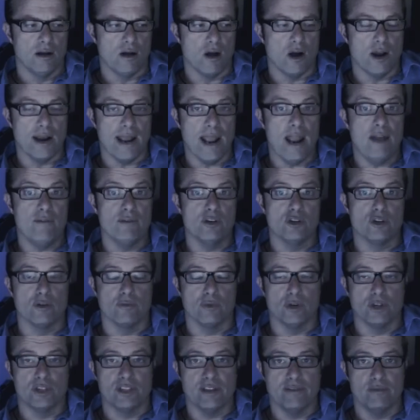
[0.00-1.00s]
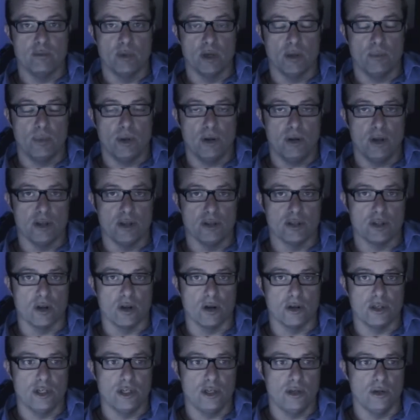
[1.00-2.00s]
on average, over a 7-minute period of this
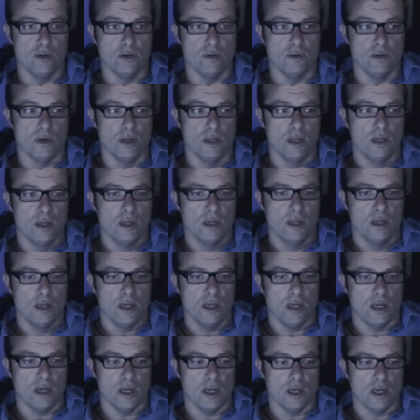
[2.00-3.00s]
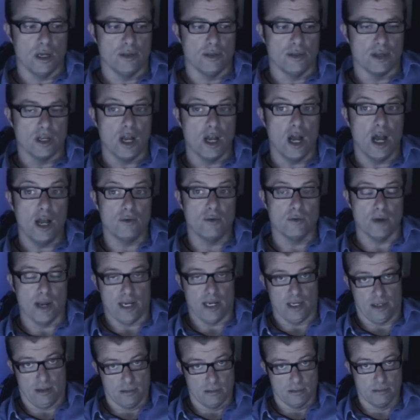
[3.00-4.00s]
cartoon, the cut
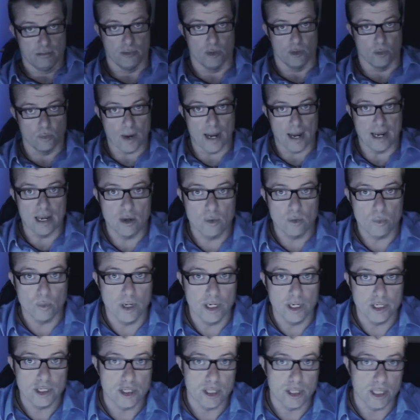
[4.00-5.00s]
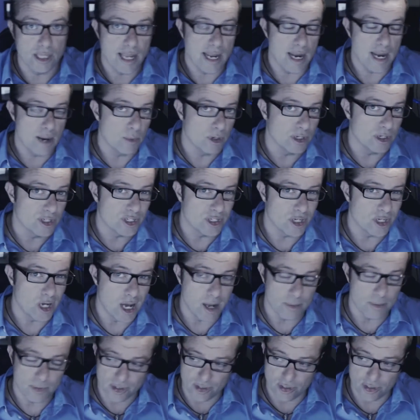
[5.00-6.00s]
rate, the rate at which the camera
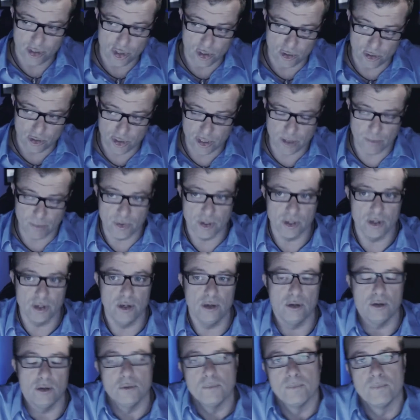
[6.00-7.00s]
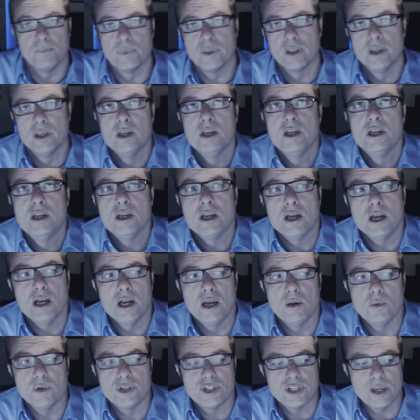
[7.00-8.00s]
stops and then shows you something new,
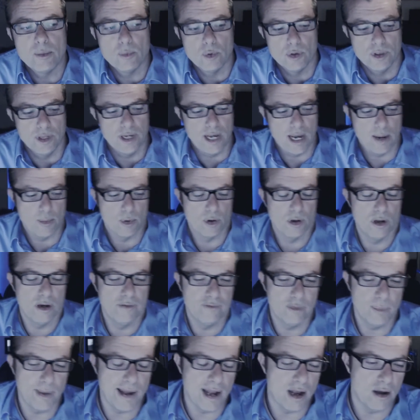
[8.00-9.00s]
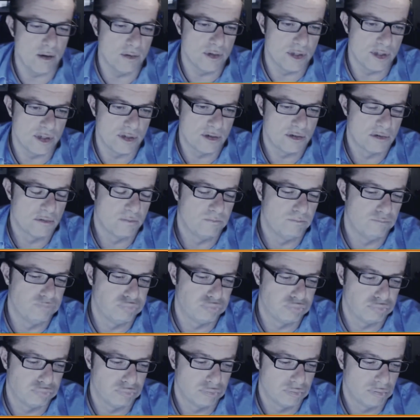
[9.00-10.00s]
was somewhere in the neighborhood of about
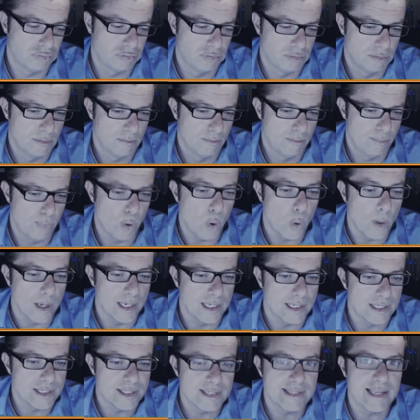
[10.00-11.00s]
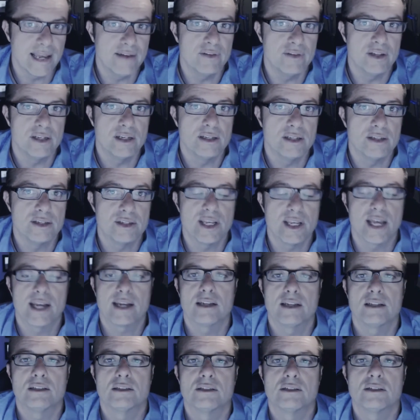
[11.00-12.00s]
0.7
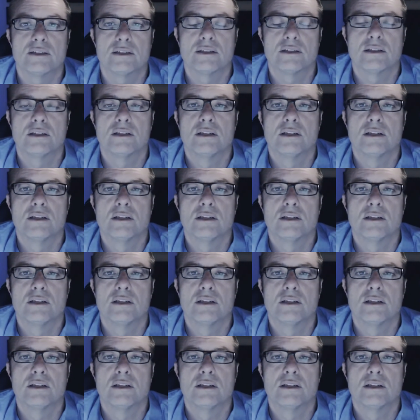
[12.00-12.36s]
seconds.